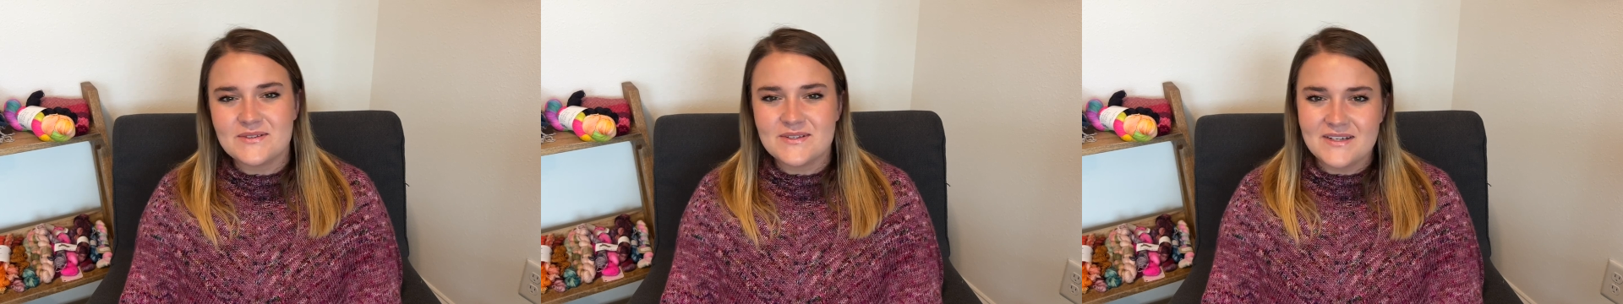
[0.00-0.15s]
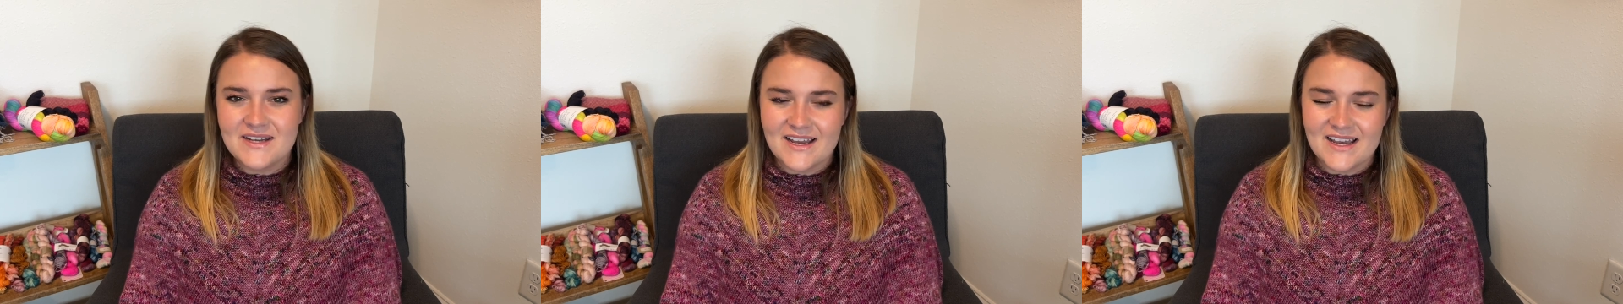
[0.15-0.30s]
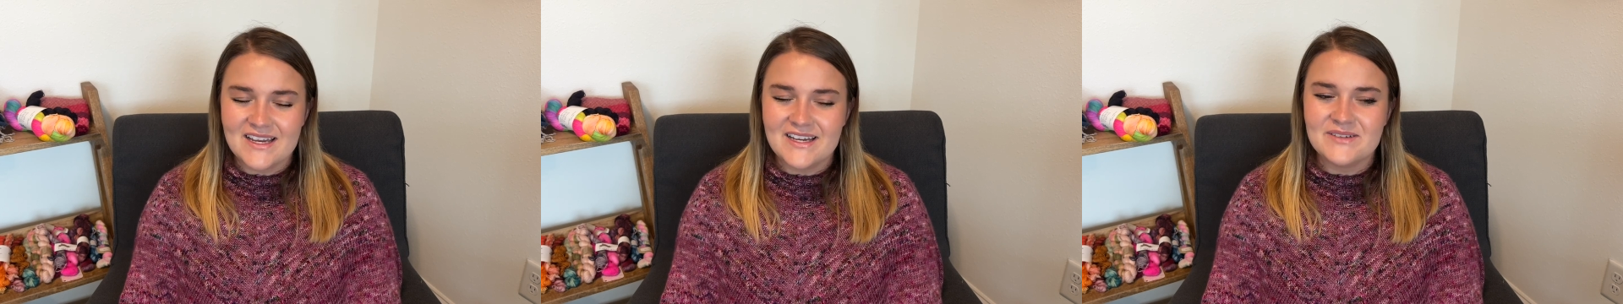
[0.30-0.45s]
a
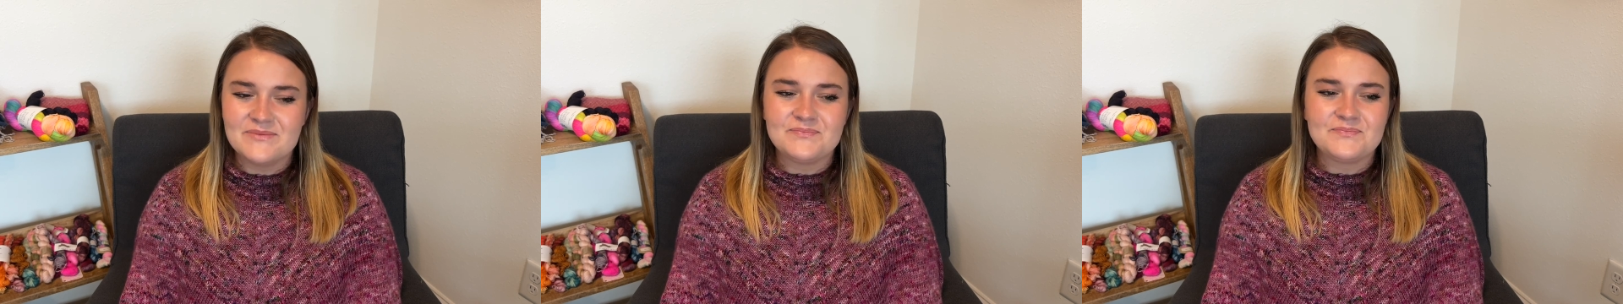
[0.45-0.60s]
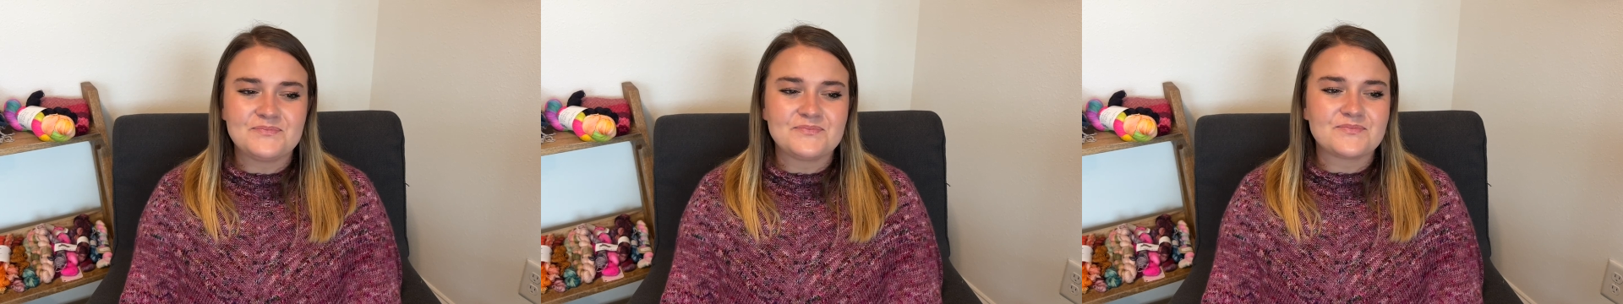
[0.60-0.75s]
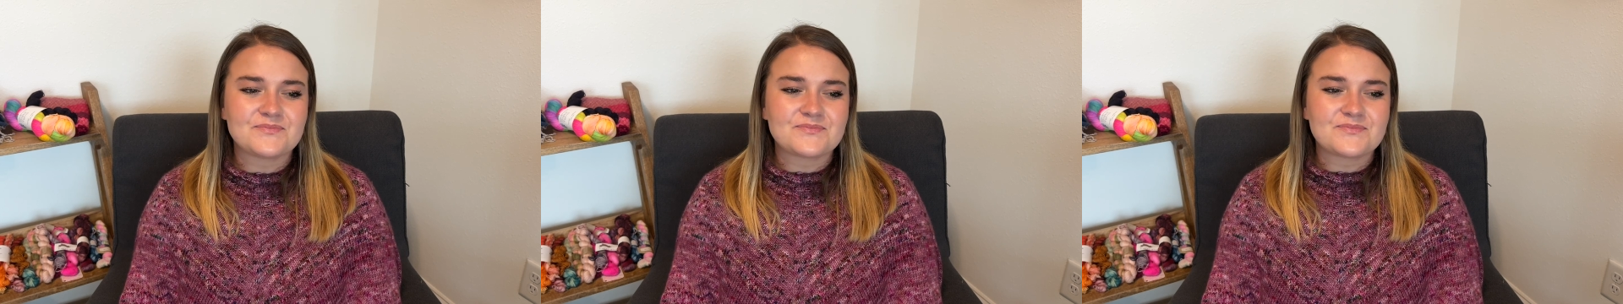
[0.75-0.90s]
day.
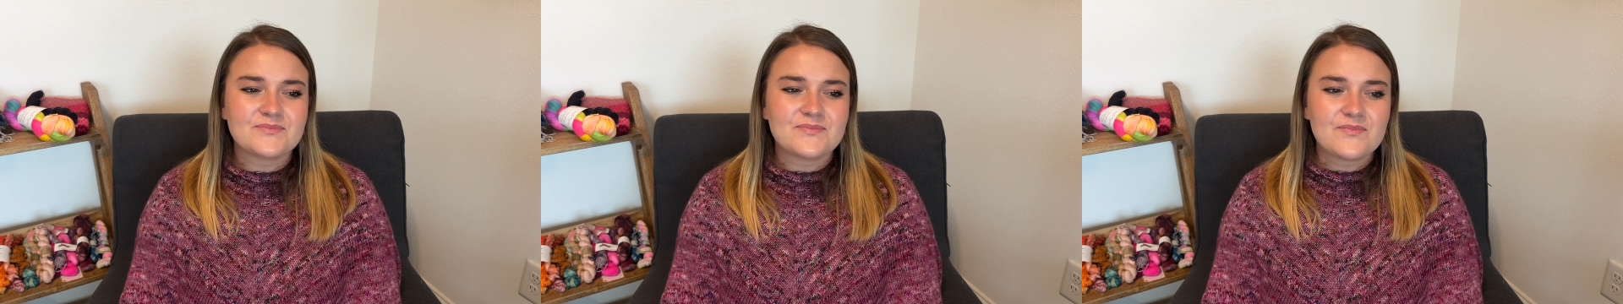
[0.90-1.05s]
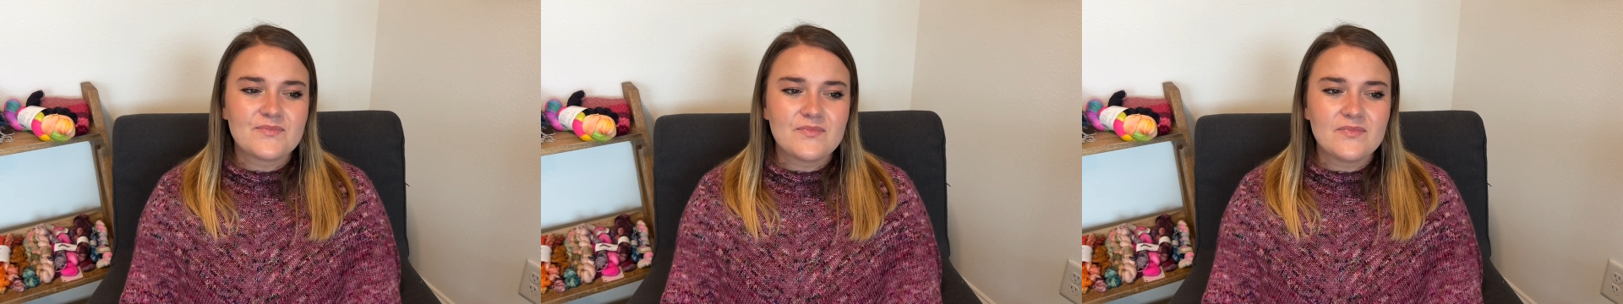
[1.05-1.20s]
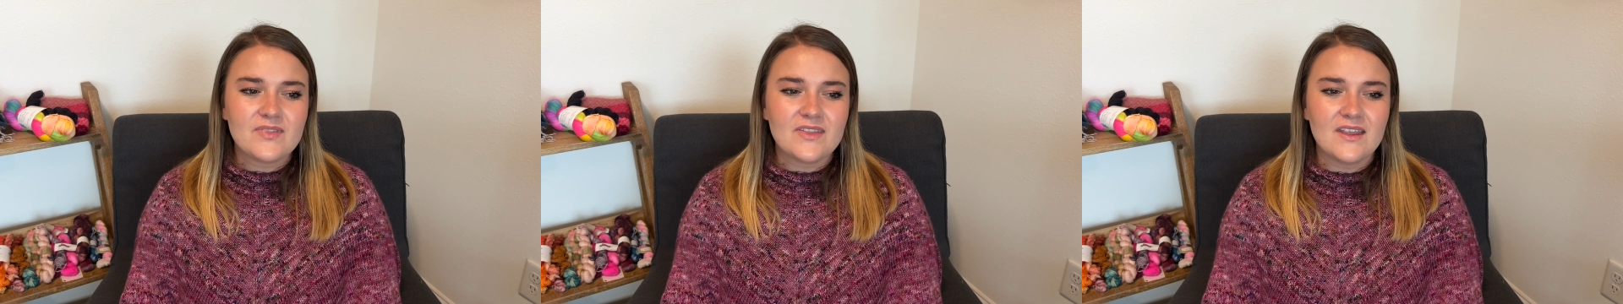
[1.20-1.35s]

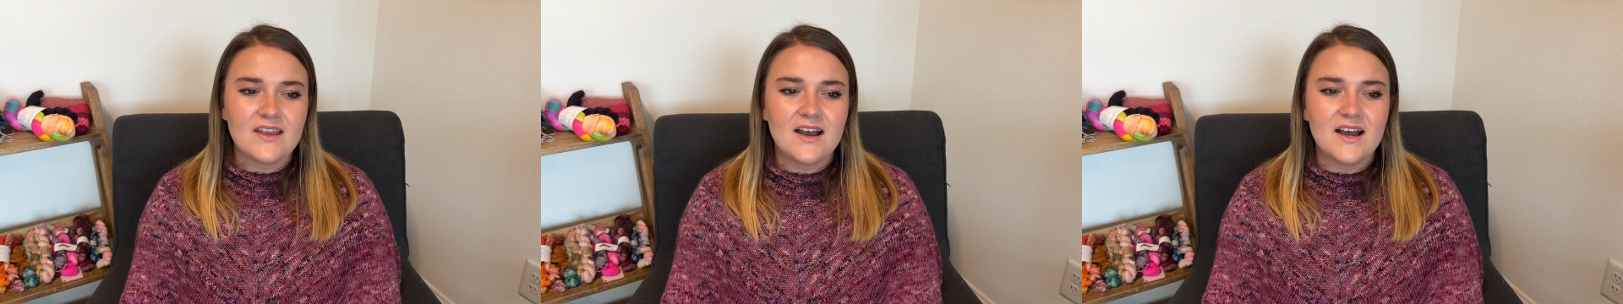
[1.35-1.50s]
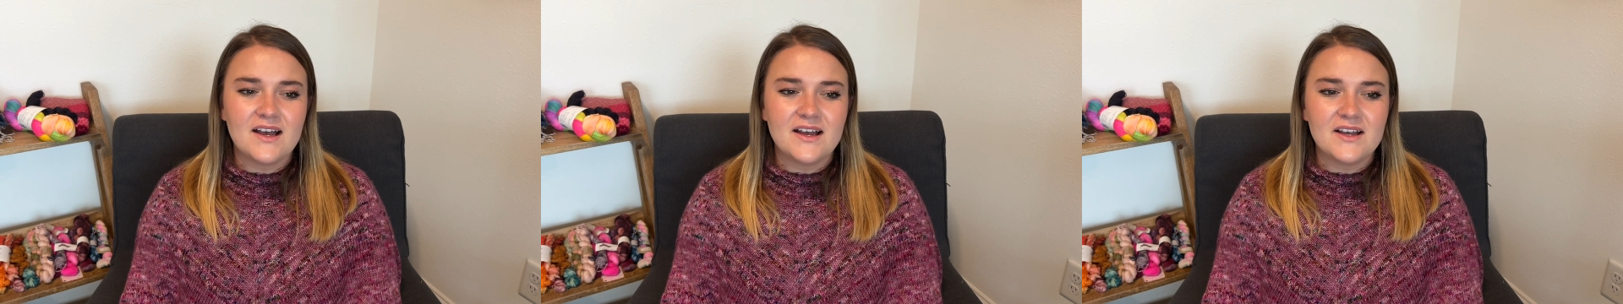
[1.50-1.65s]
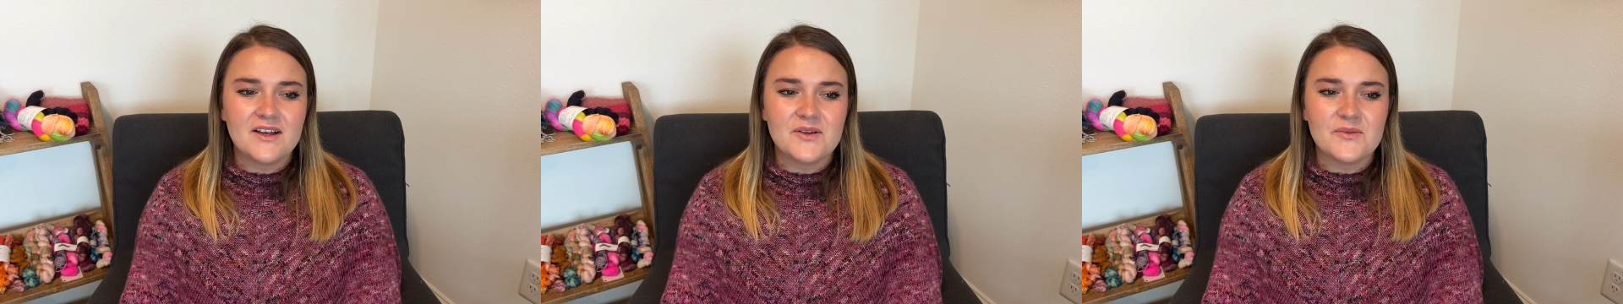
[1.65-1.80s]

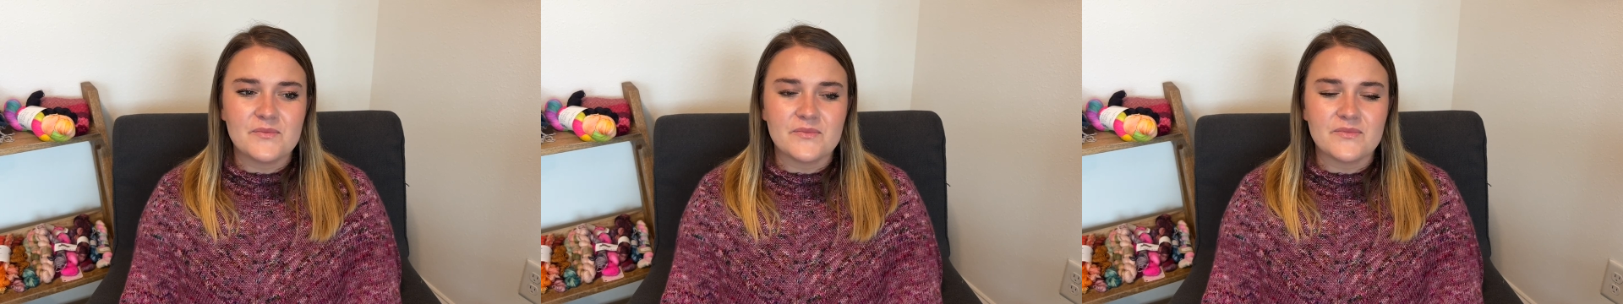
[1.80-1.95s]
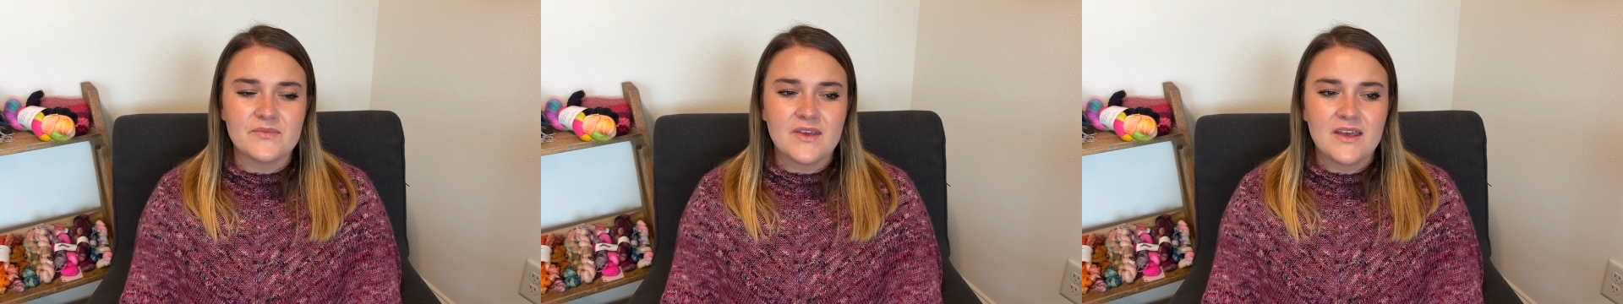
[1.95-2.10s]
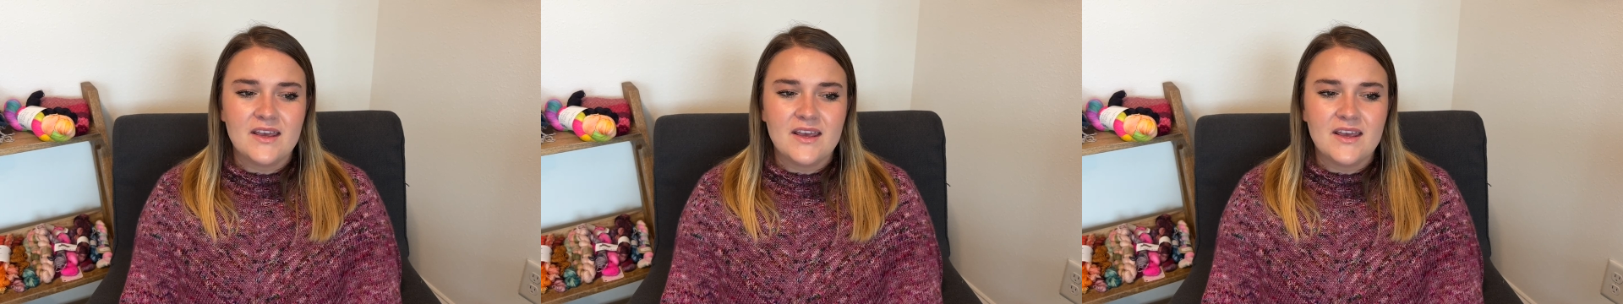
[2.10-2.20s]
And